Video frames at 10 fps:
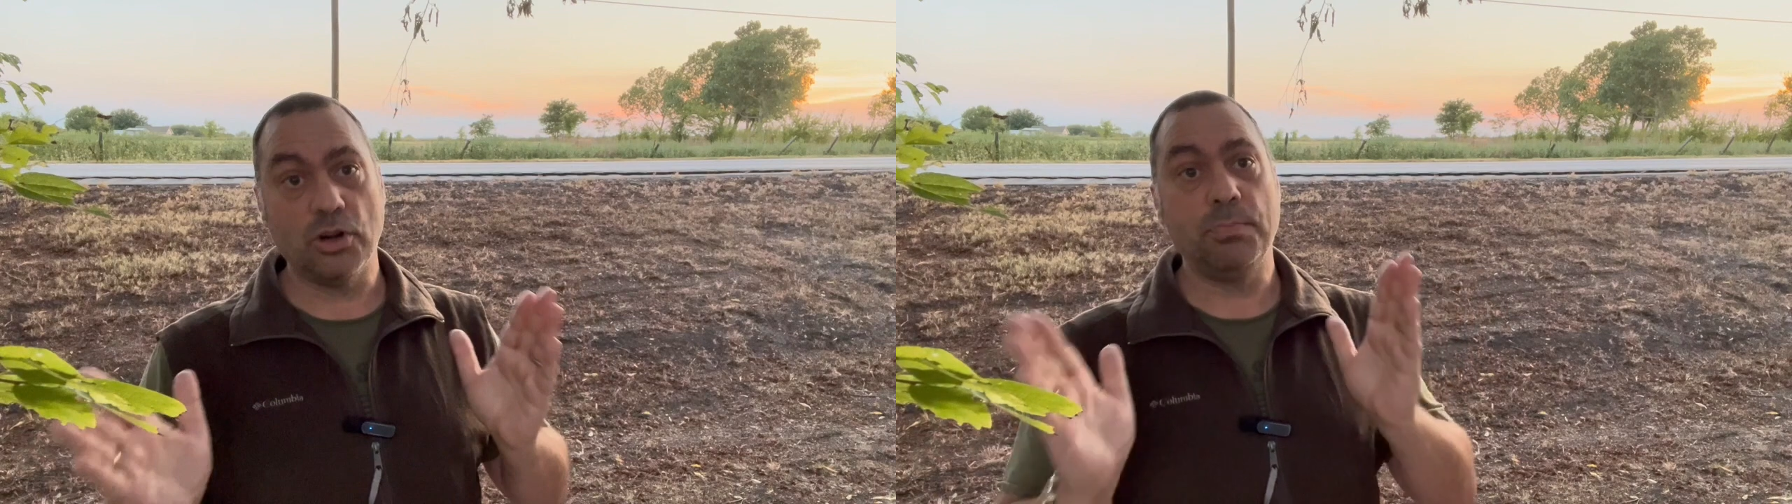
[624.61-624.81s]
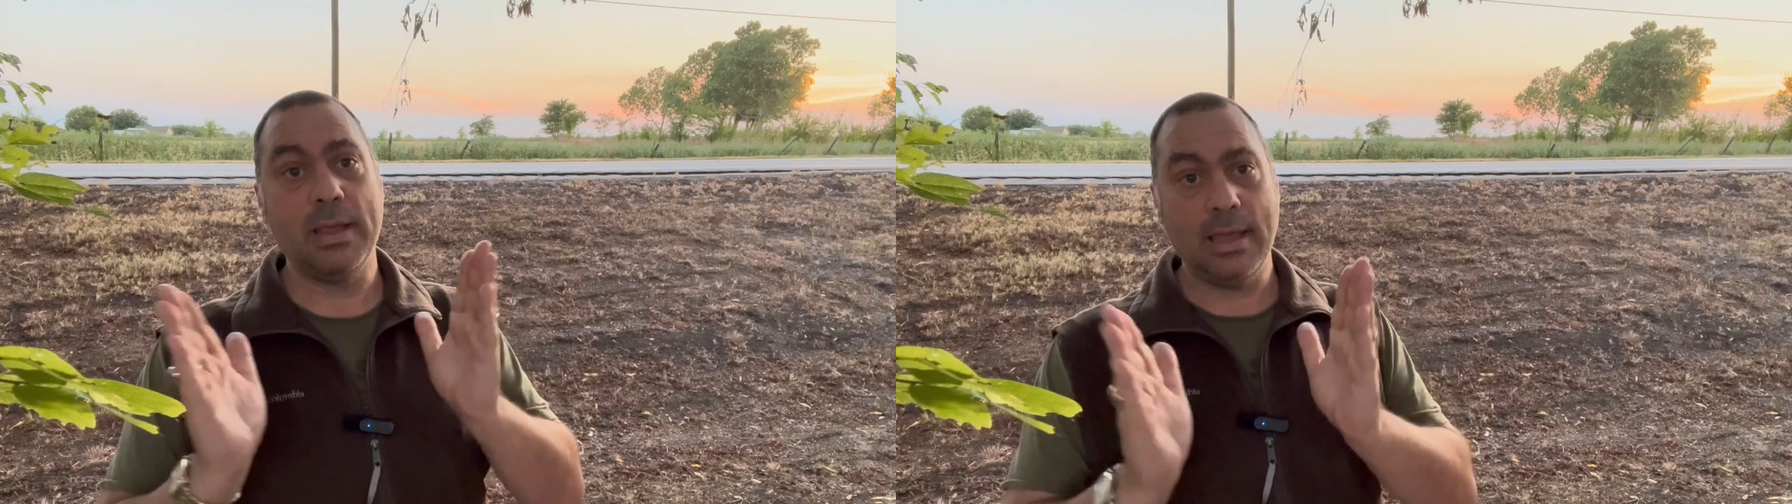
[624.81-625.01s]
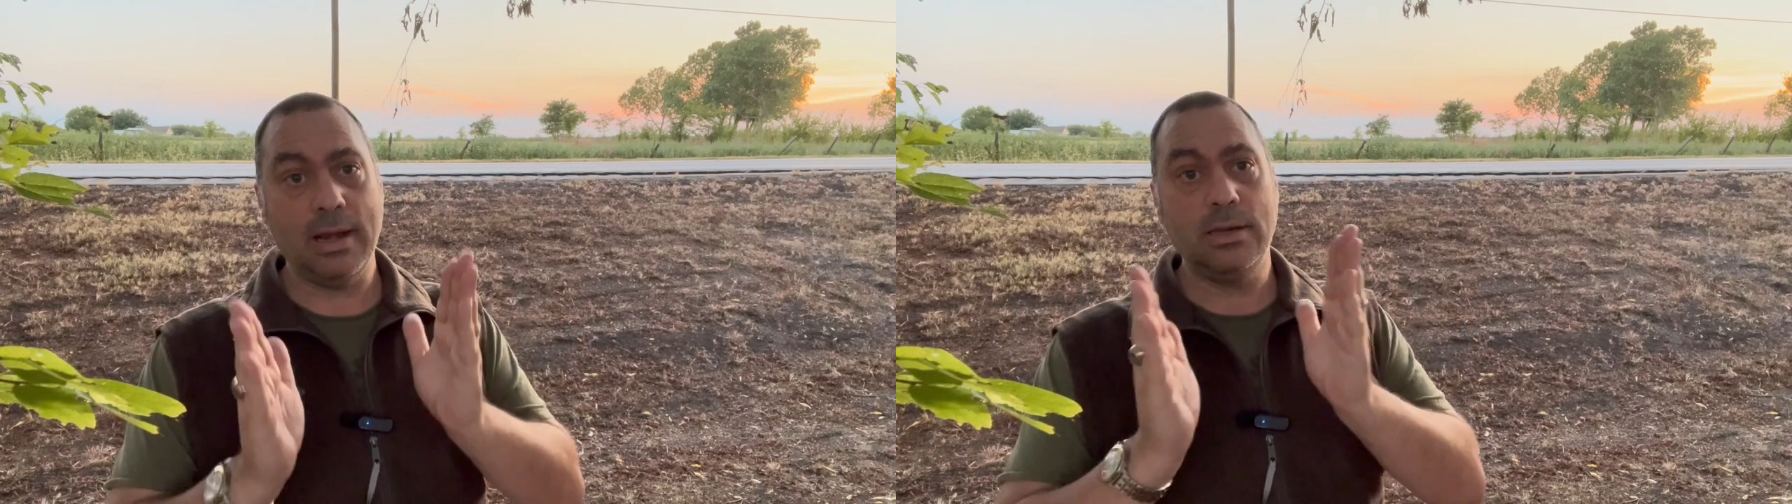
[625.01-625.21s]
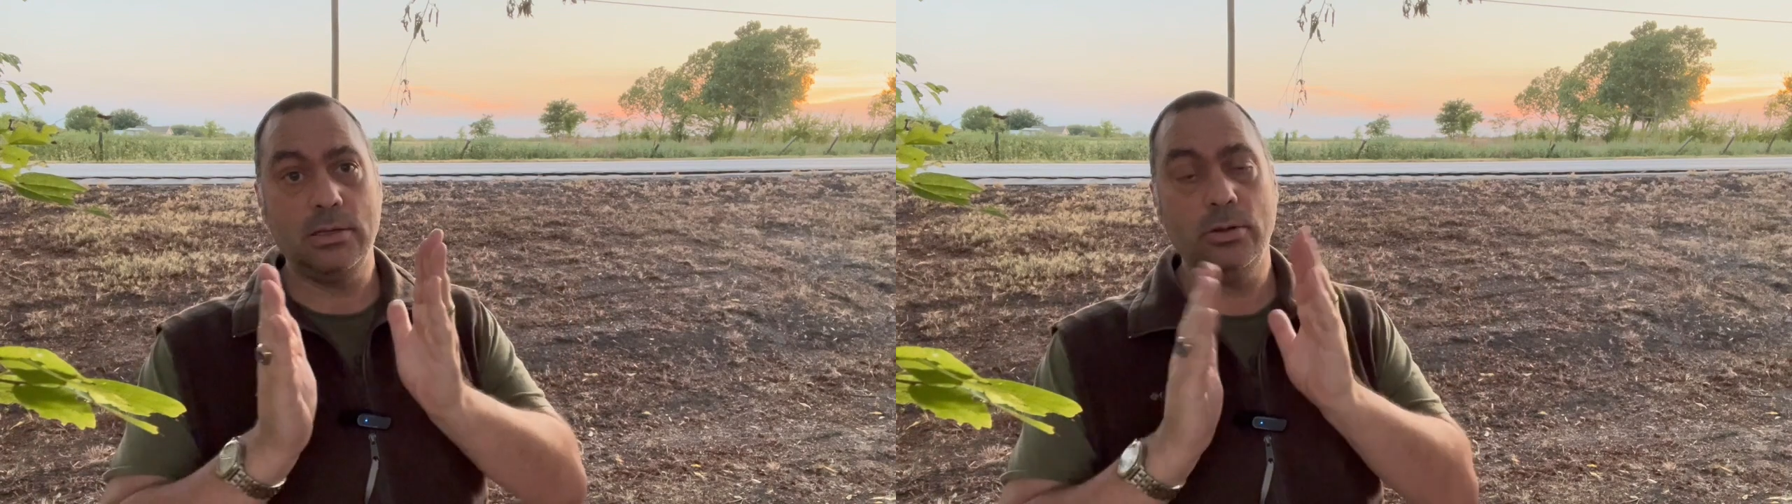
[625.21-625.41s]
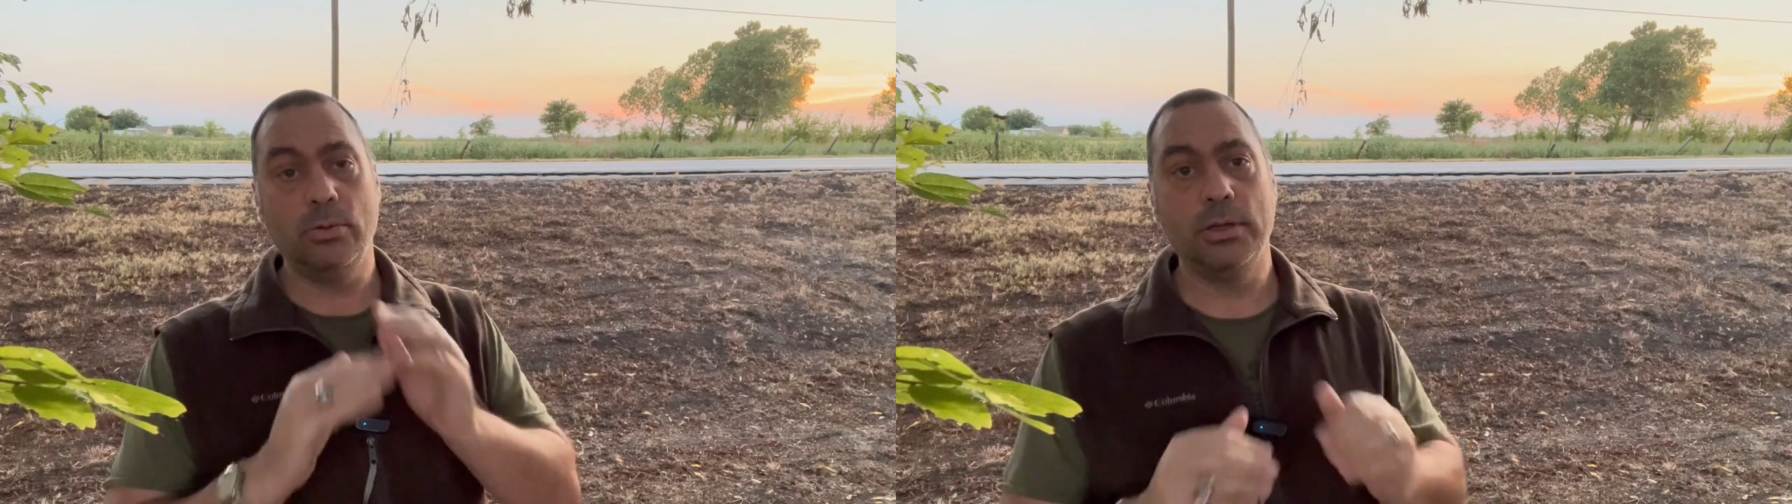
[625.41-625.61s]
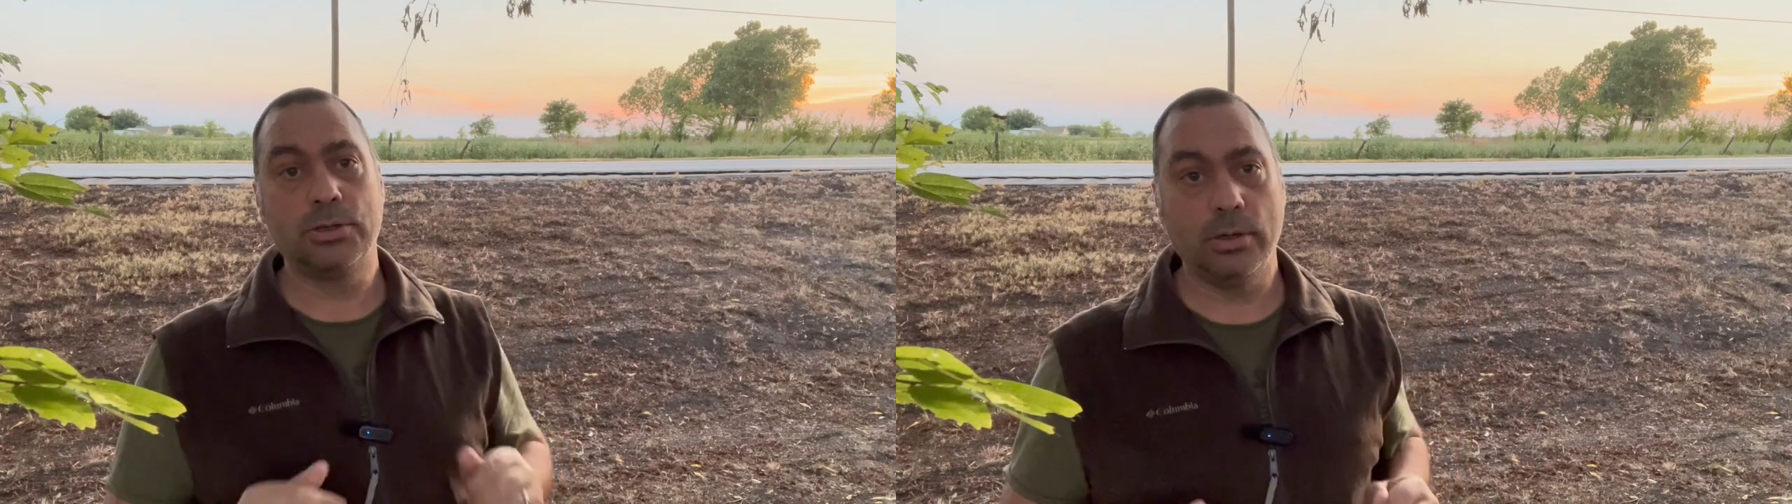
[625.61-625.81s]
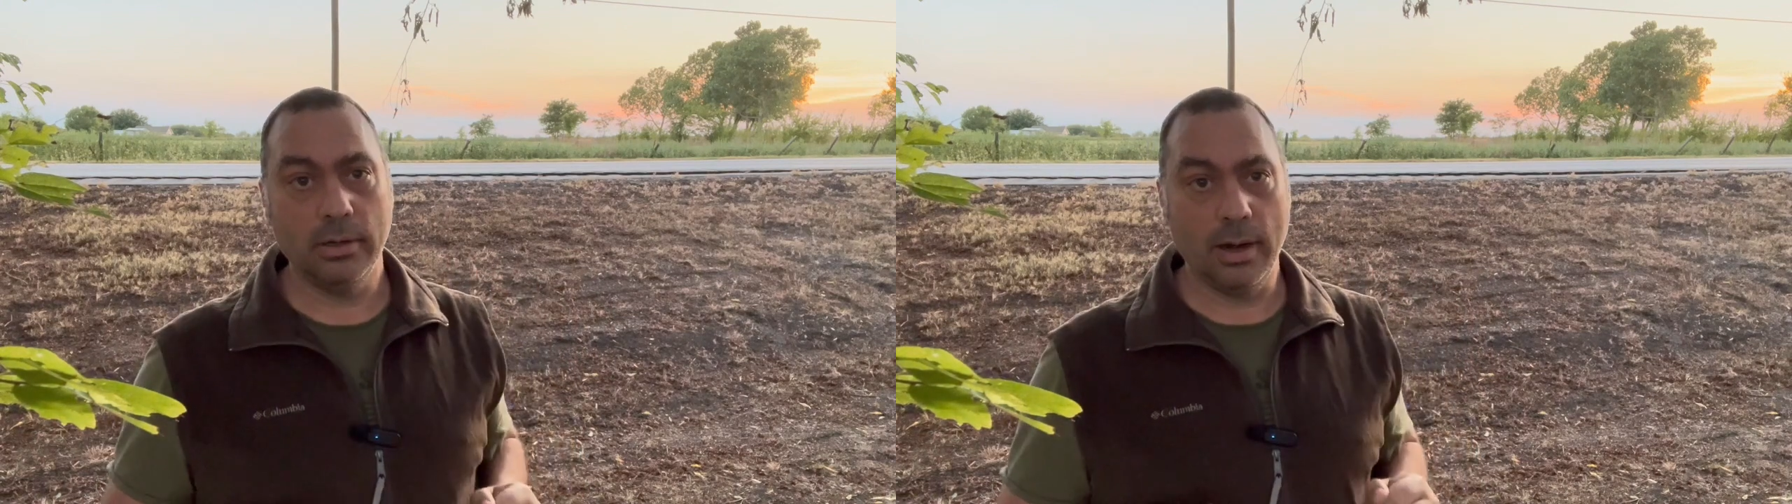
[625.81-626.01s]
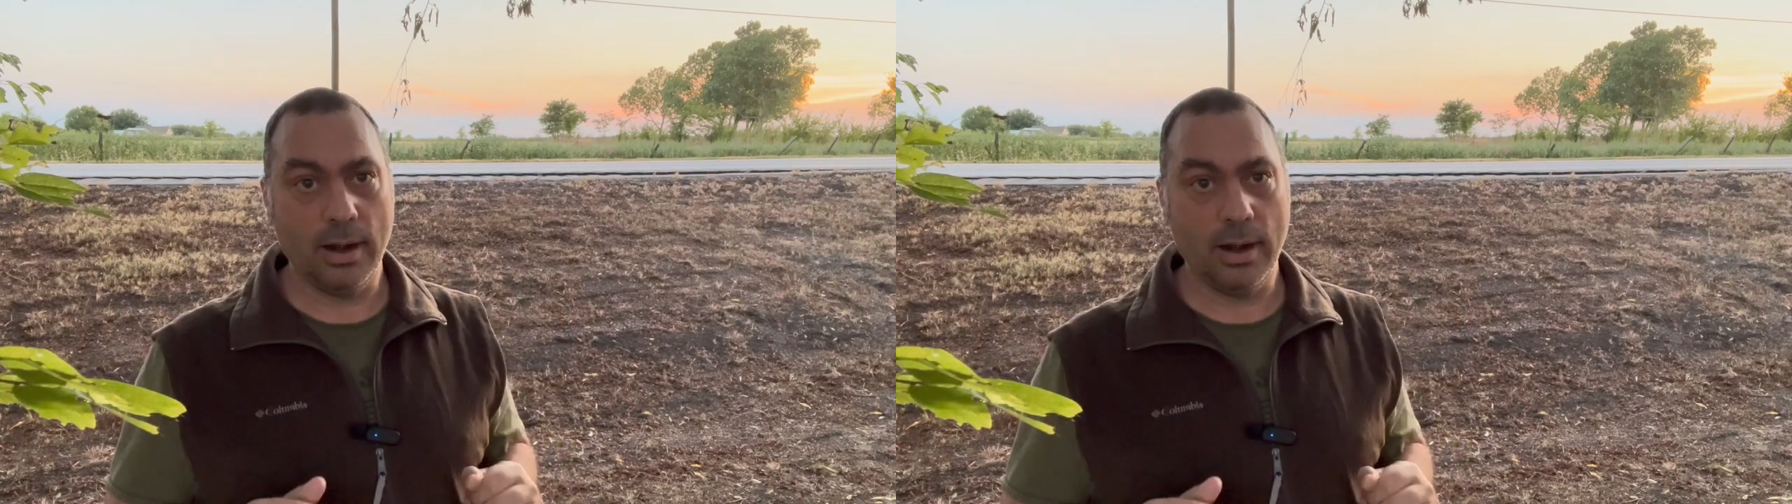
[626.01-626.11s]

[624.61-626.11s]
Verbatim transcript: beginning to in certain